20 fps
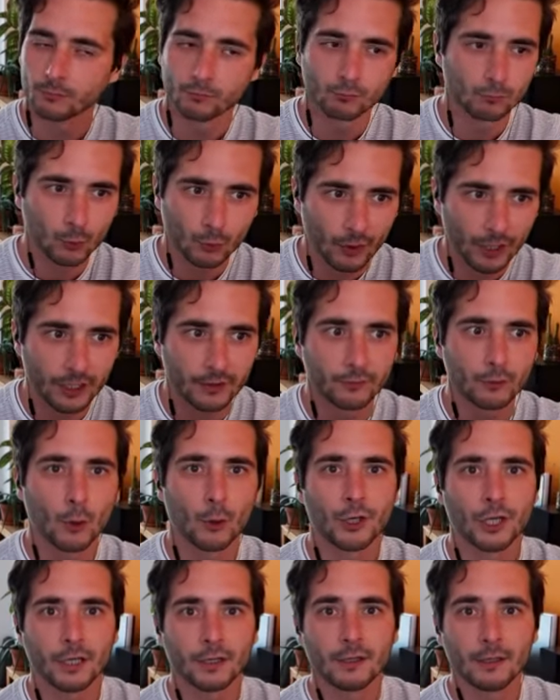creative
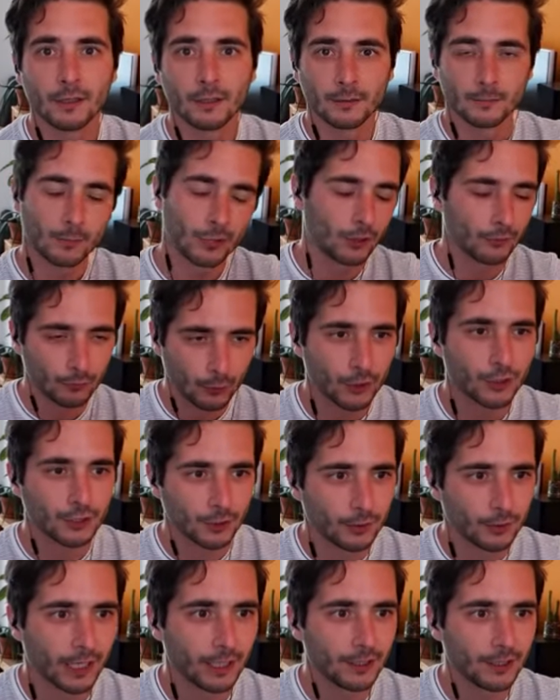coding, but of course you
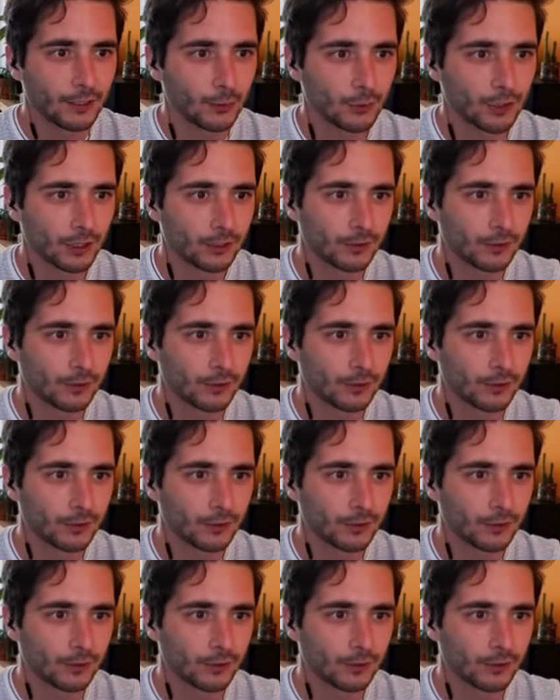can use it